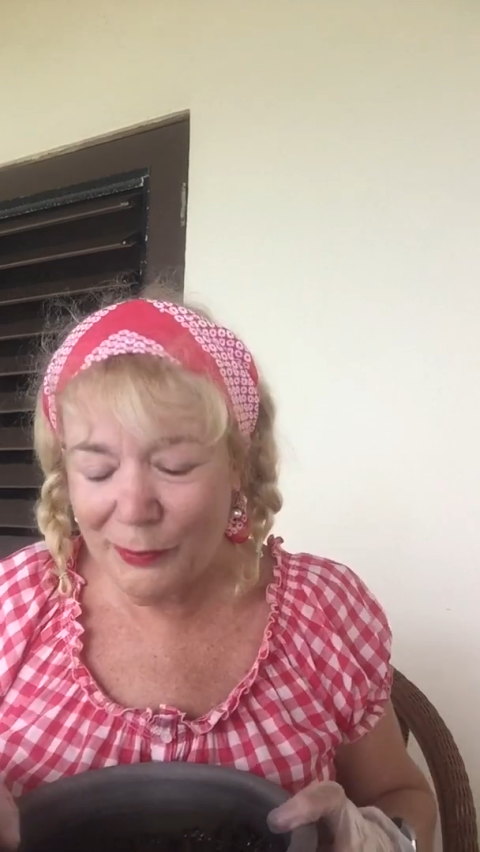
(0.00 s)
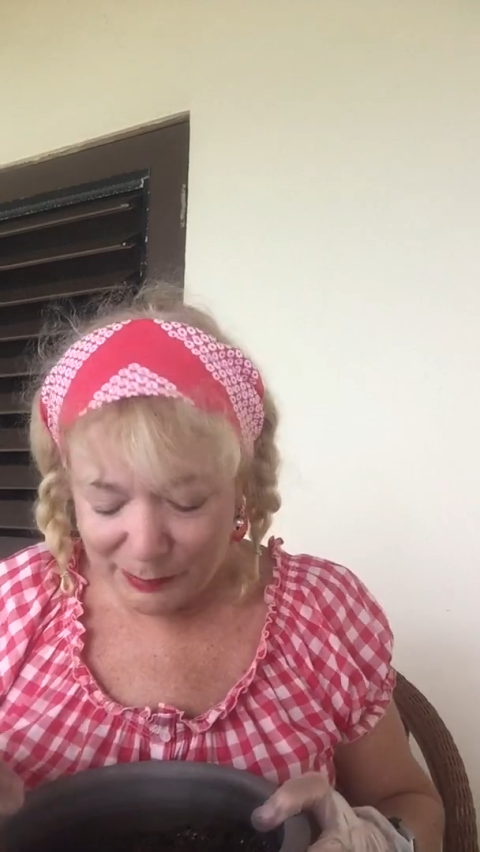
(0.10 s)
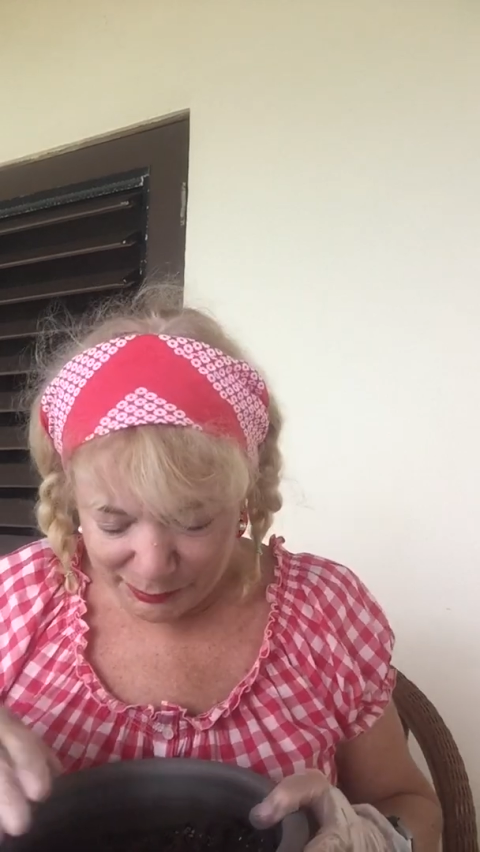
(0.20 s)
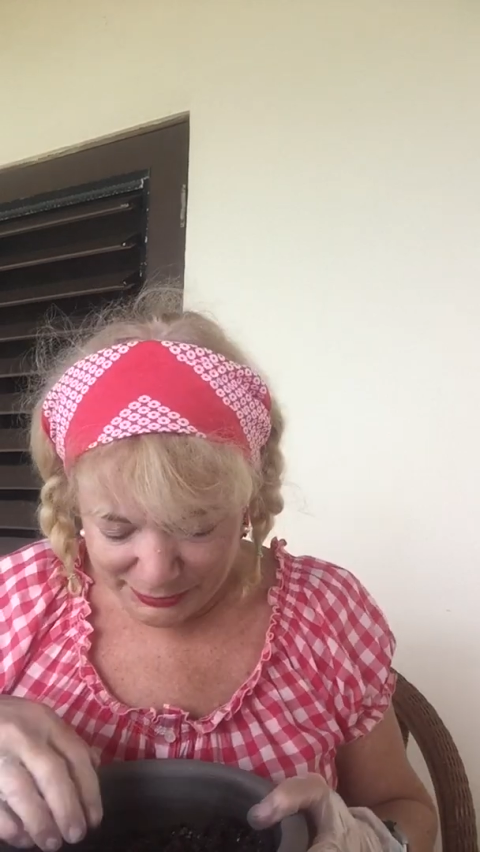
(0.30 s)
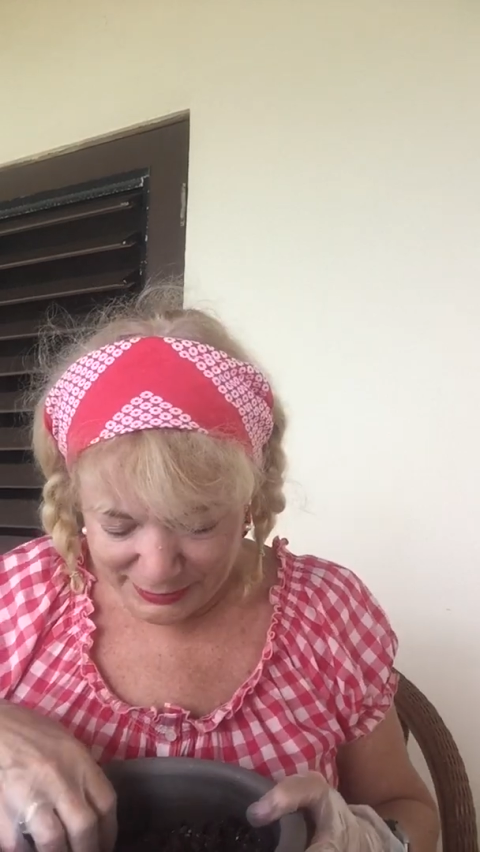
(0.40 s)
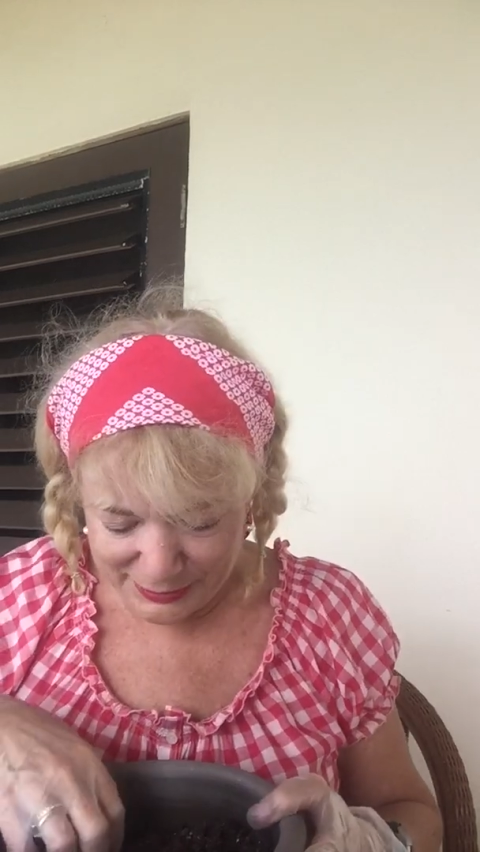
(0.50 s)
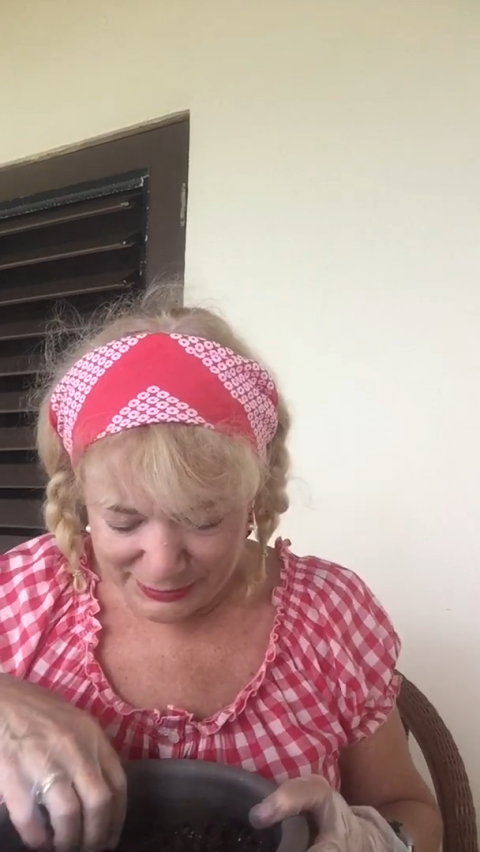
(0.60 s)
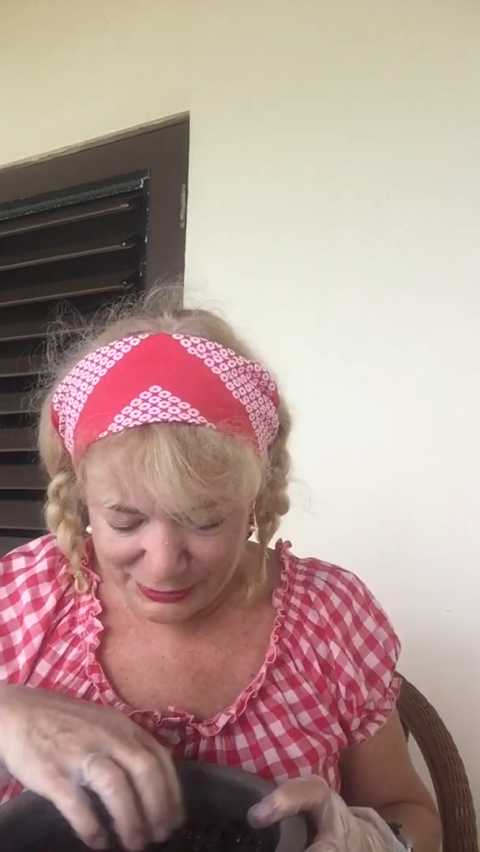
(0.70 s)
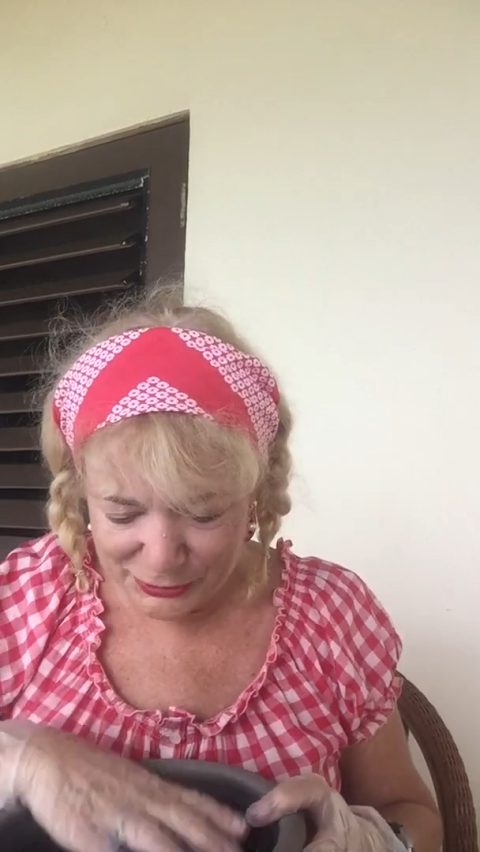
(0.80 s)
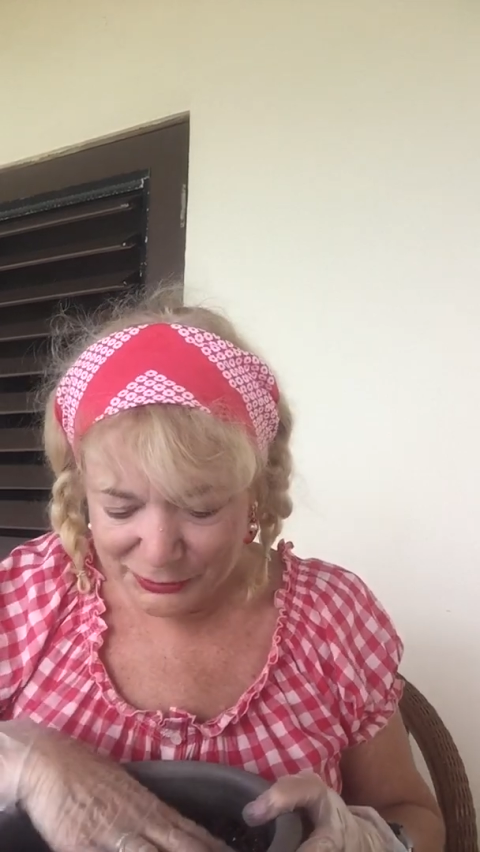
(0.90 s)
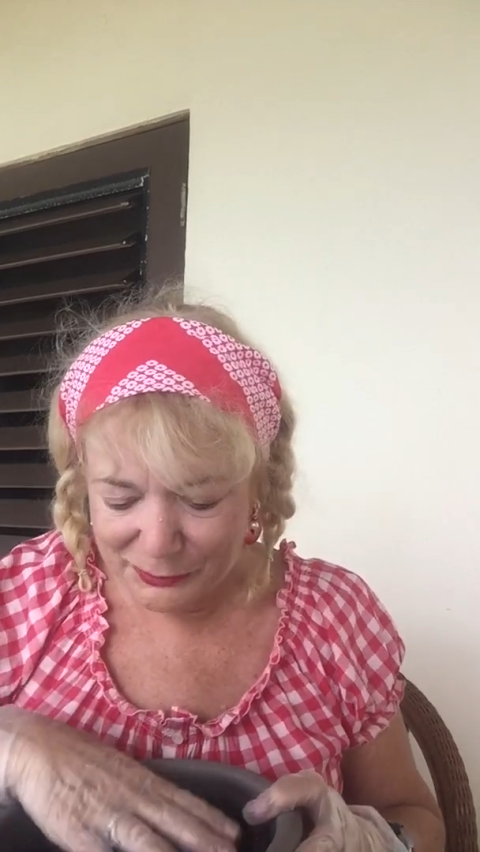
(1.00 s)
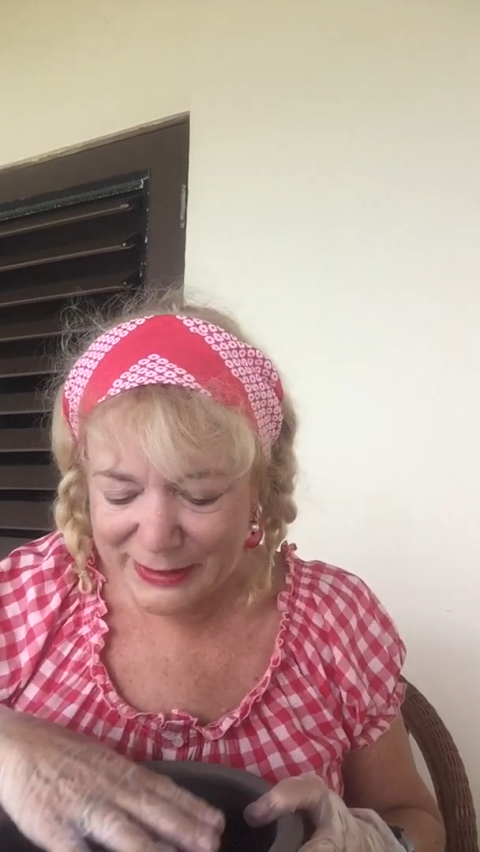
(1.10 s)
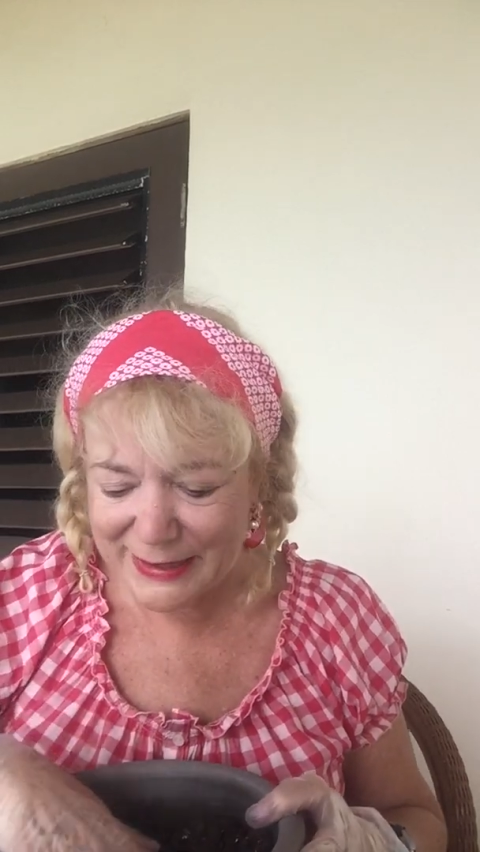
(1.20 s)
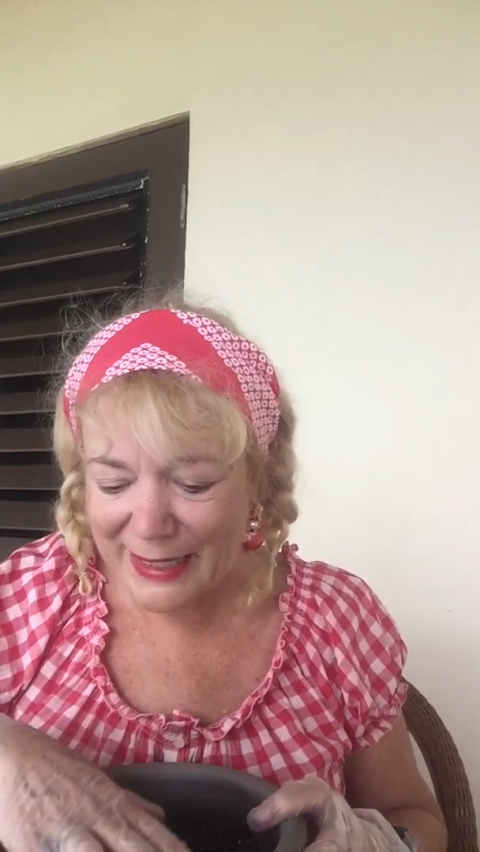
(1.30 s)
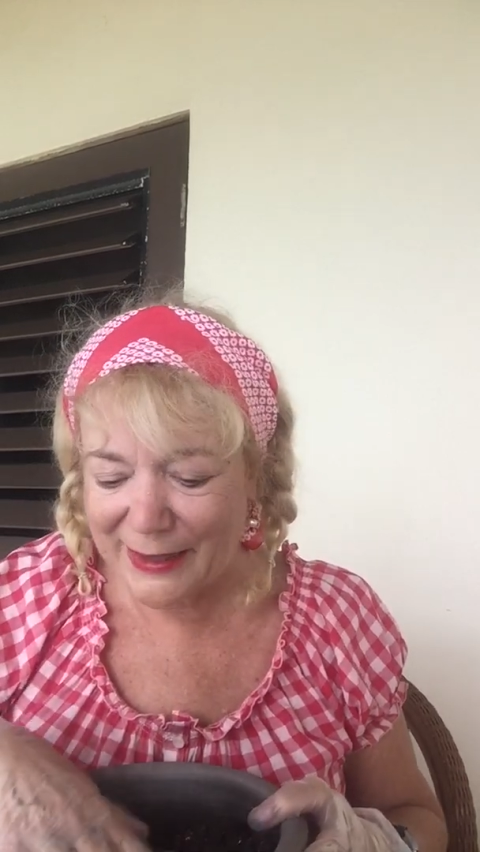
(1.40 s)
we put it in the dirt.
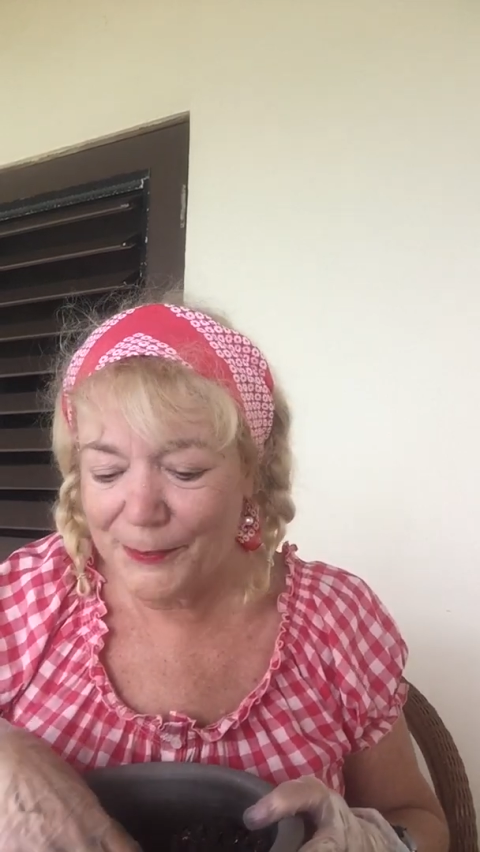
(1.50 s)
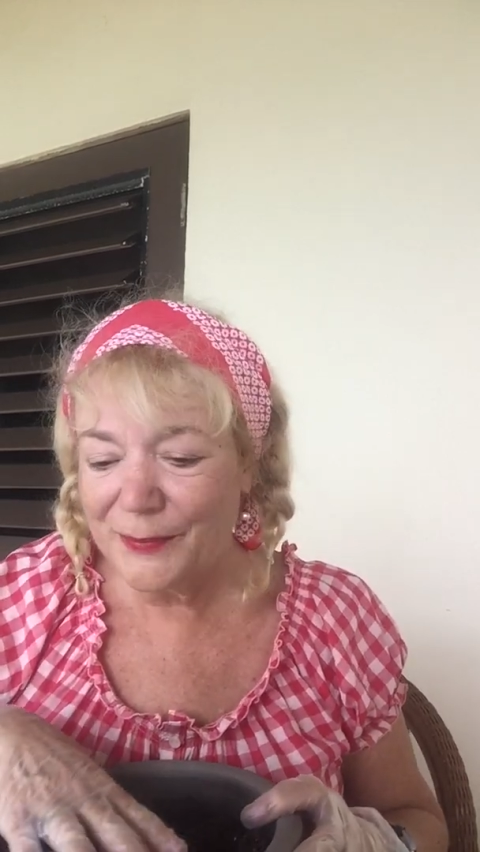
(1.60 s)
We'd say,